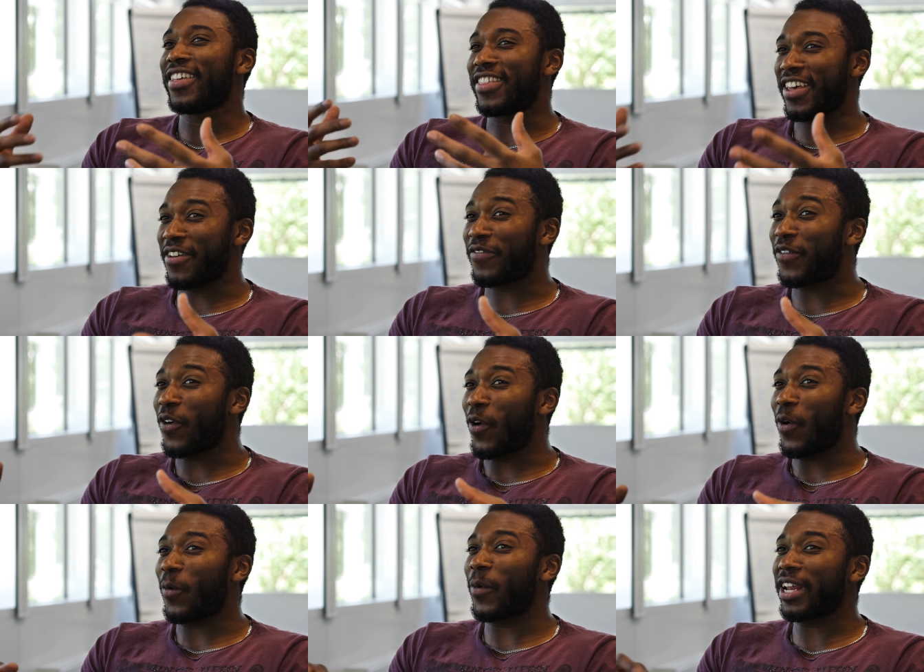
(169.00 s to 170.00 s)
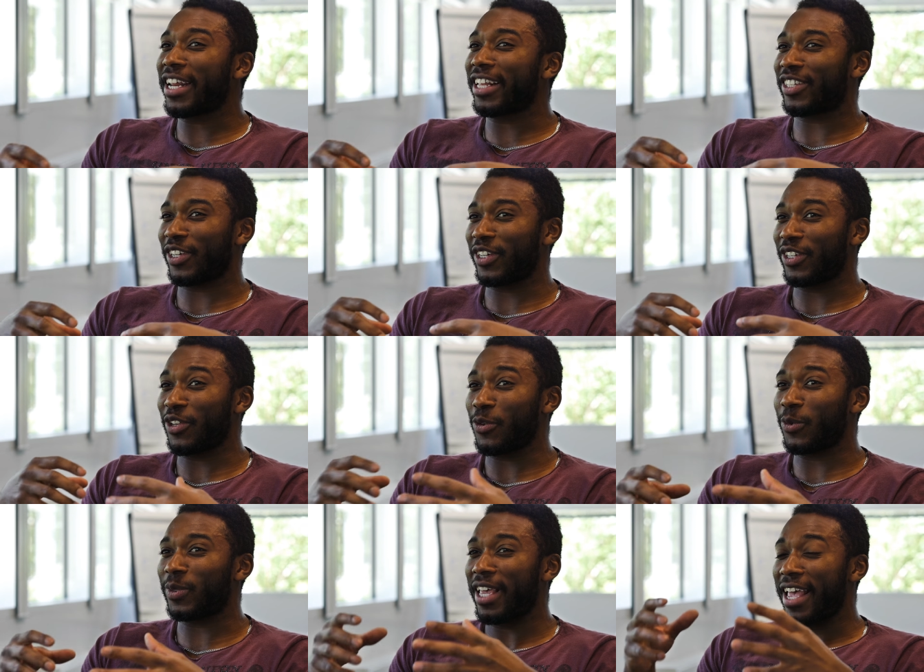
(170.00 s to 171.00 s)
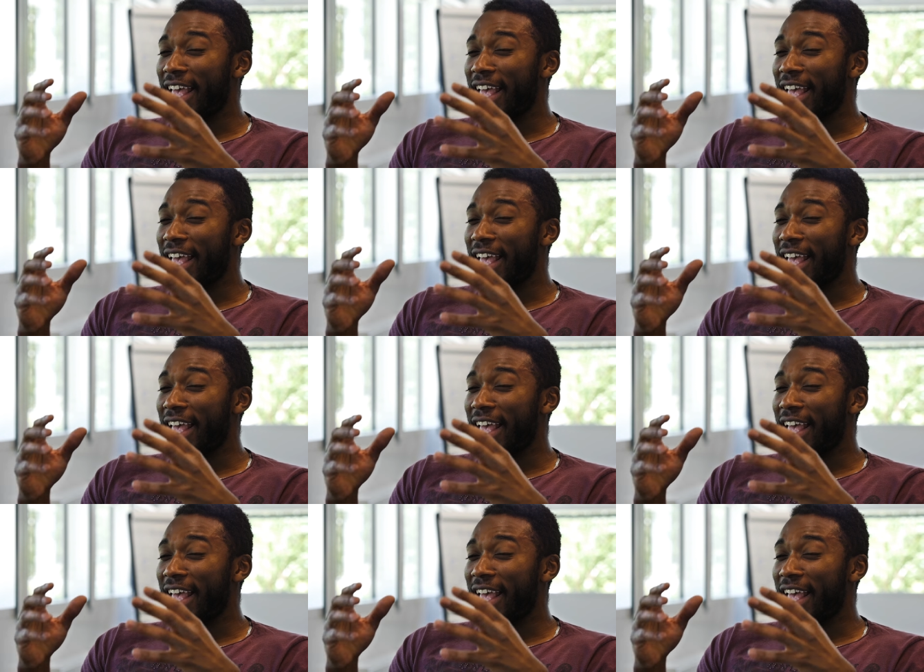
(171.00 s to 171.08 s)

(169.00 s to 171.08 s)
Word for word: Therefore, we need to use